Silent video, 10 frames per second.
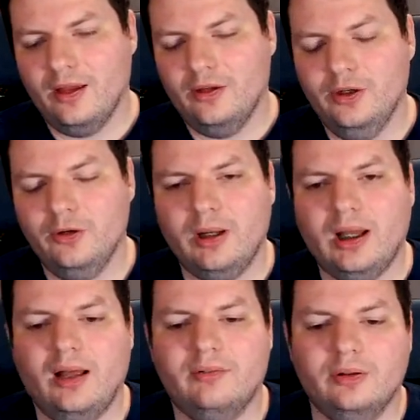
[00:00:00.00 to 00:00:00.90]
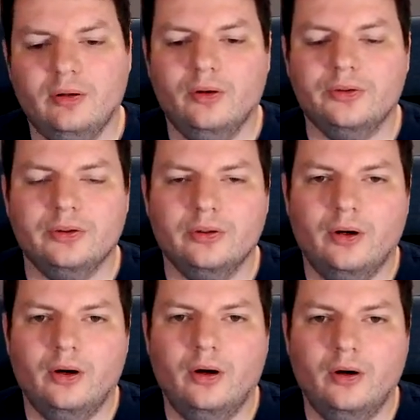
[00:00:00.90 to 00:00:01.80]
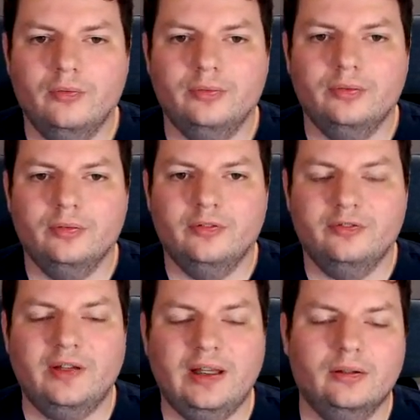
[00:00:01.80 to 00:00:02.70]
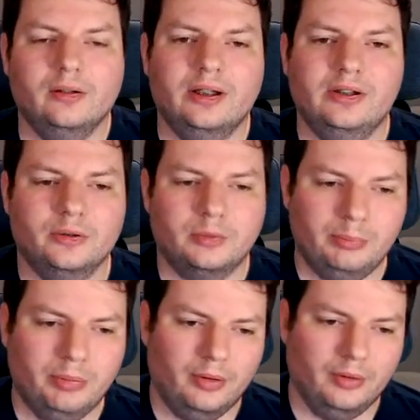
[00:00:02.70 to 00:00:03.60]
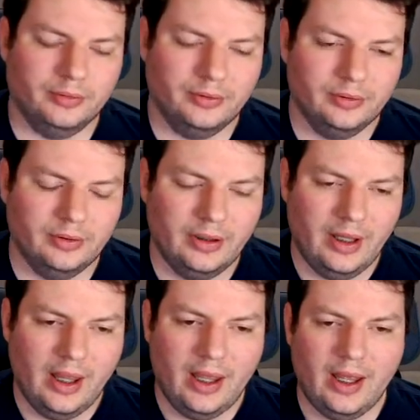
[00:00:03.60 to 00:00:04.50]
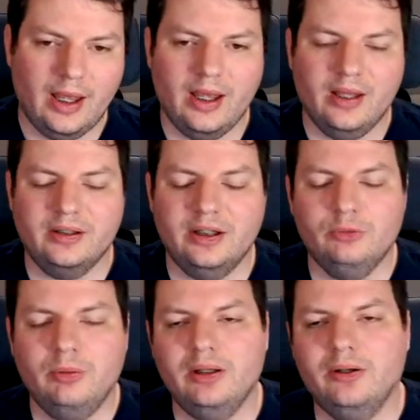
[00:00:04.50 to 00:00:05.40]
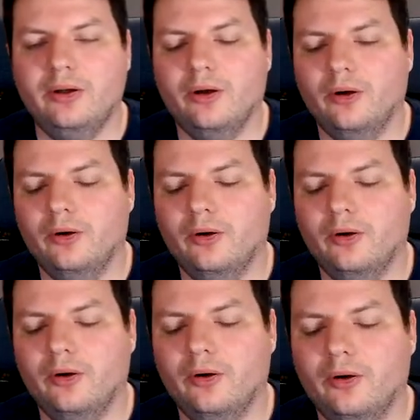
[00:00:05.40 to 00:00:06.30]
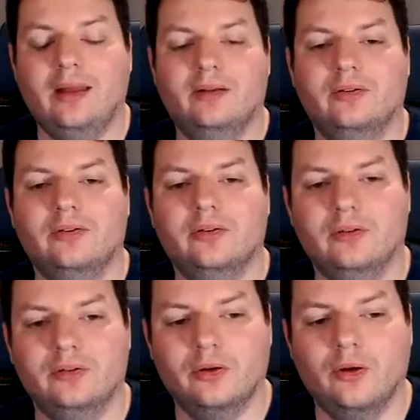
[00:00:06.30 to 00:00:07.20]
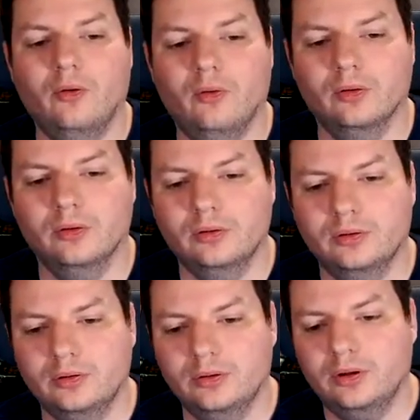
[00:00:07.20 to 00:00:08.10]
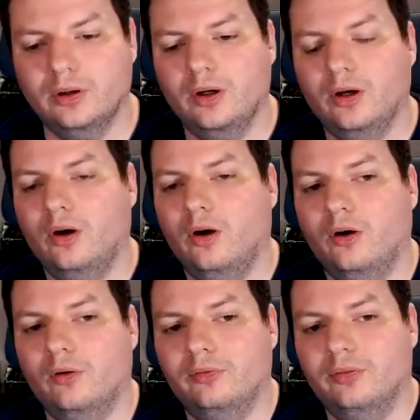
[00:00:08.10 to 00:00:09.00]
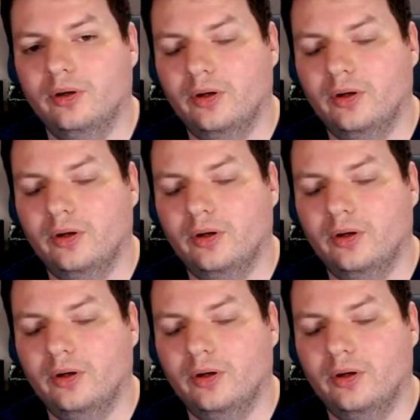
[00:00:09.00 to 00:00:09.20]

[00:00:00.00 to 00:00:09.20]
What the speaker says: you will have a lot of failure in your report, and it will go against the goal of